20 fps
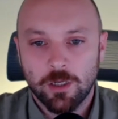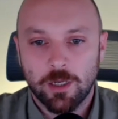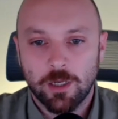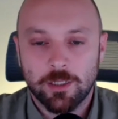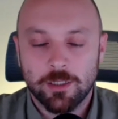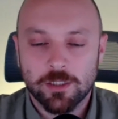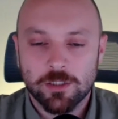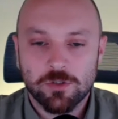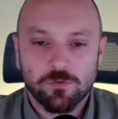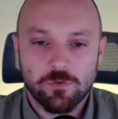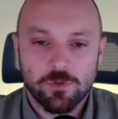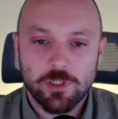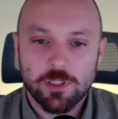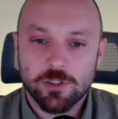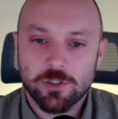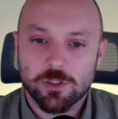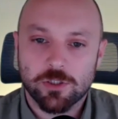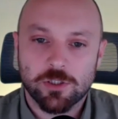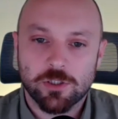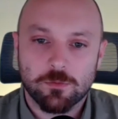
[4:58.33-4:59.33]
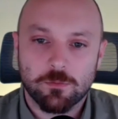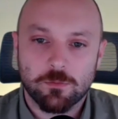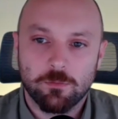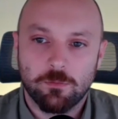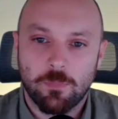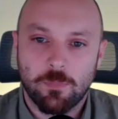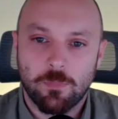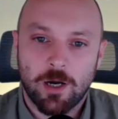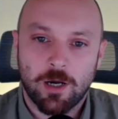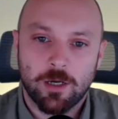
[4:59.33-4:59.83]
And it's really just
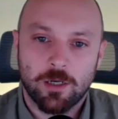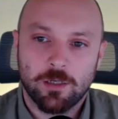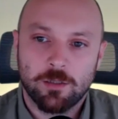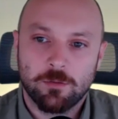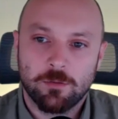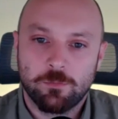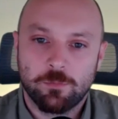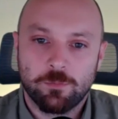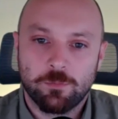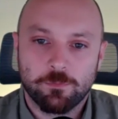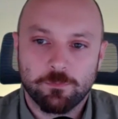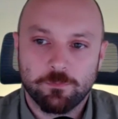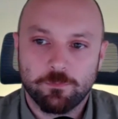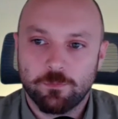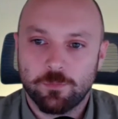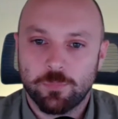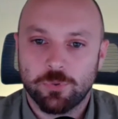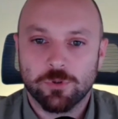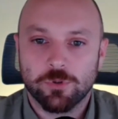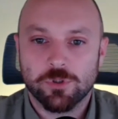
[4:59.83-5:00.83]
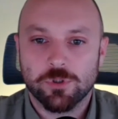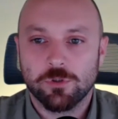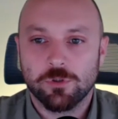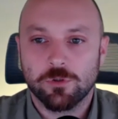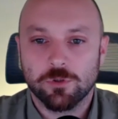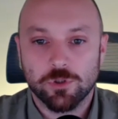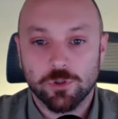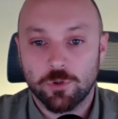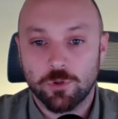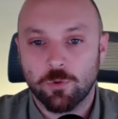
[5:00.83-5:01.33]
my
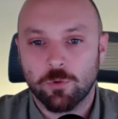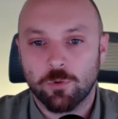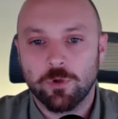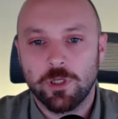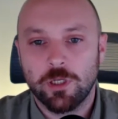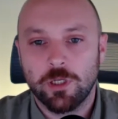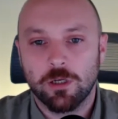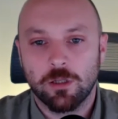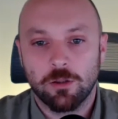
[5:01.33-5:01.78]
personal story.